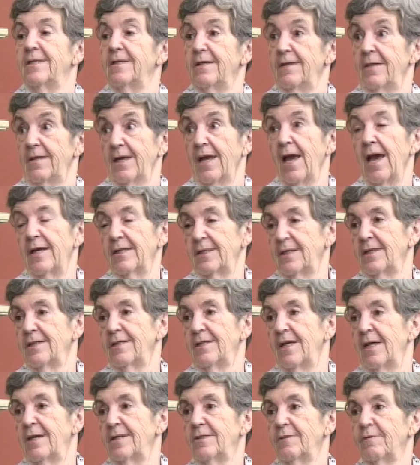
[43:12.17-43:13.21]
the
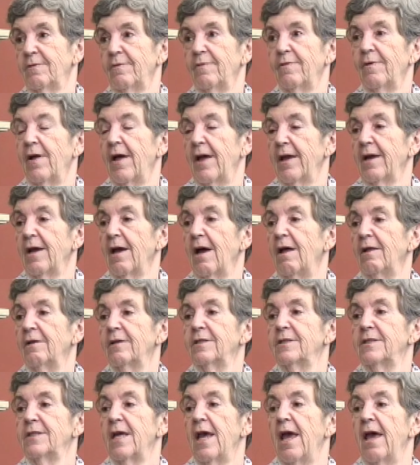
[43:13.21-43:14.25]
casket test with flying
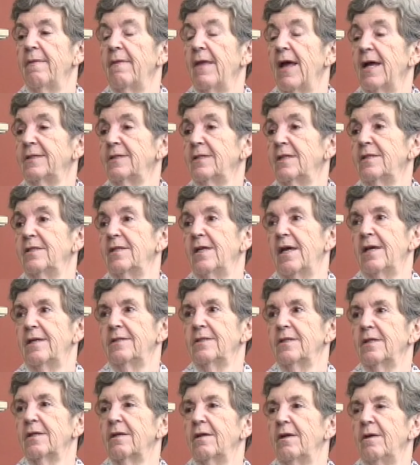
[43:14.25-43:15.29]
colors, and that's a
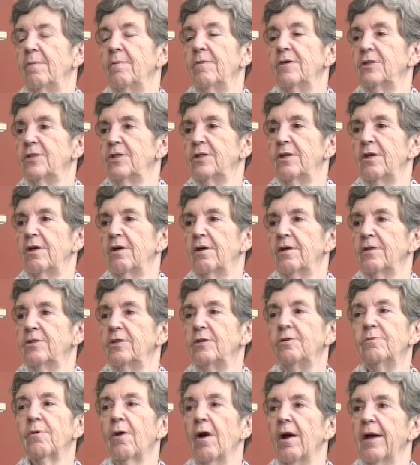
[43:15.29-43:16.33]
test in which there are
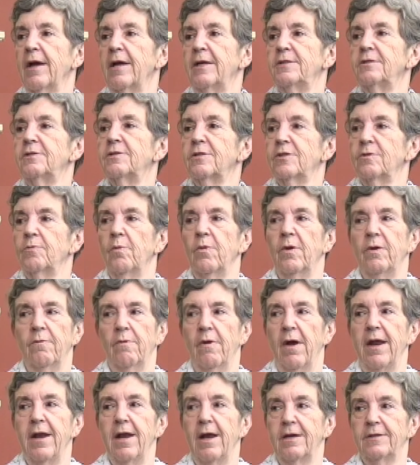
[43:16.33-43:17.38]
two wrong answers and one
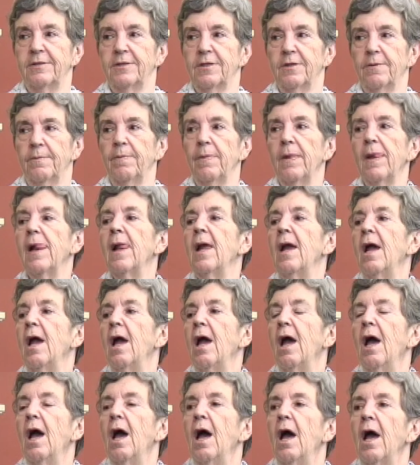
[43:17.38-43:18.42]
right answer. Mm -hmm.
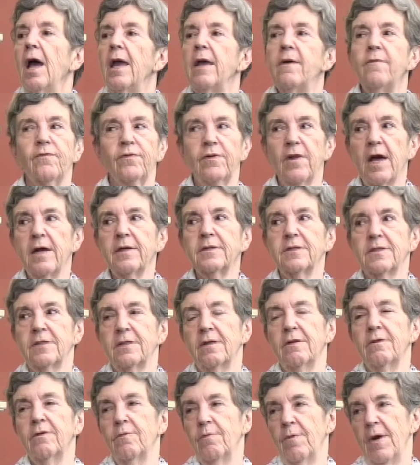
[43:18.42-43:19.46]
He flunks
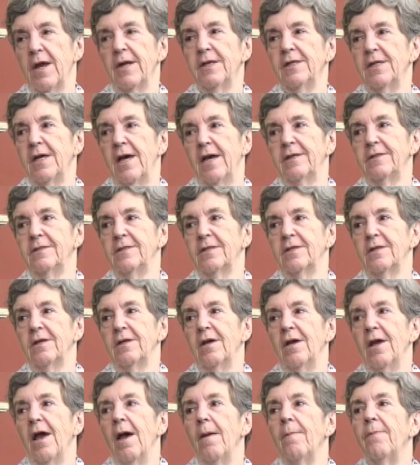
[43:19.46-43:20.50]
the ring test.
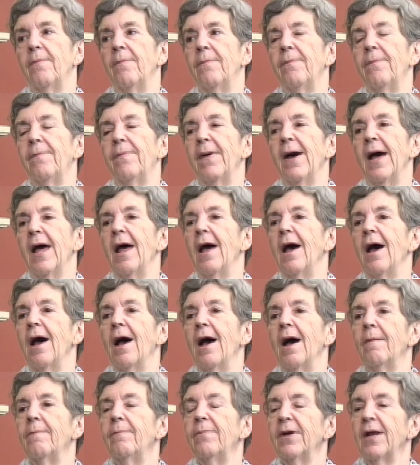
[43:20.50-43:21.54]
He does flunk but, the ring
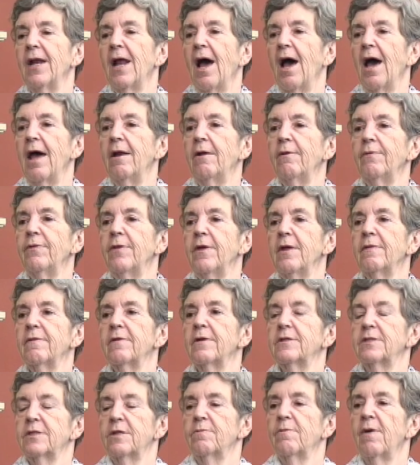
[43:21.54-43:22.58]
test, yeah. But I don't think
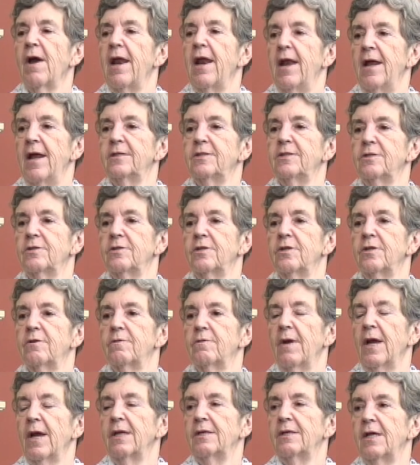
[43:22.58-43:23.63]
there's a right answer to the
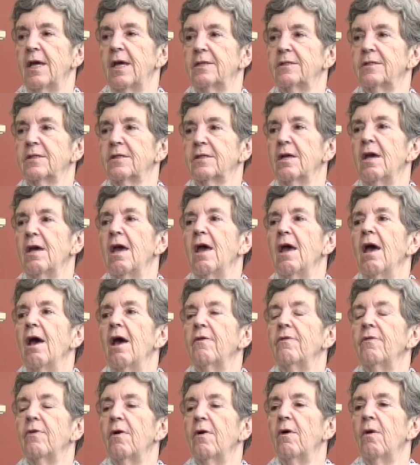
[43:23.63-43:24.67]
ring test.
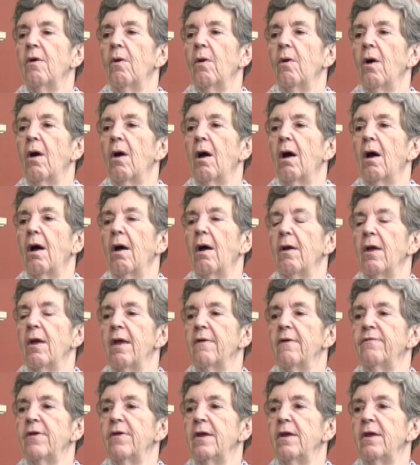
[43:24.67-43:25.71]
The uh,
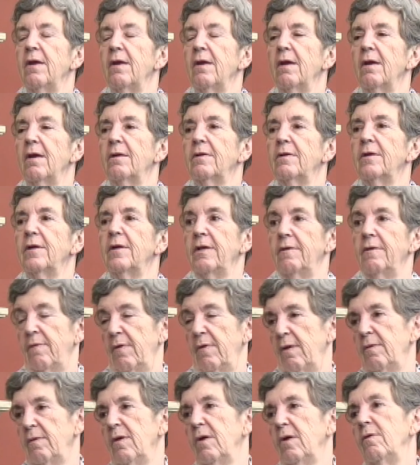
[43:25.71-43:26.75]
if he,
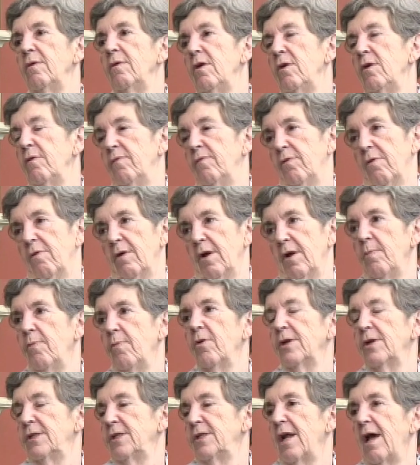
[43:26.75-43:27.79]
you you've already
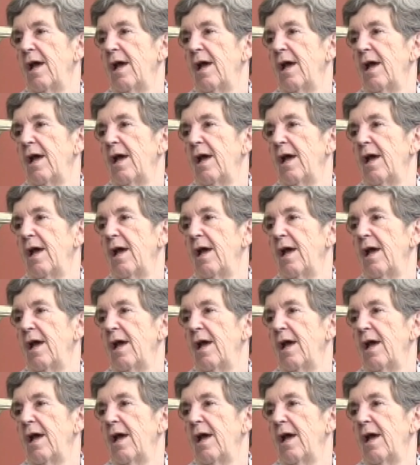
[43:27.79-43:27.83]
pointed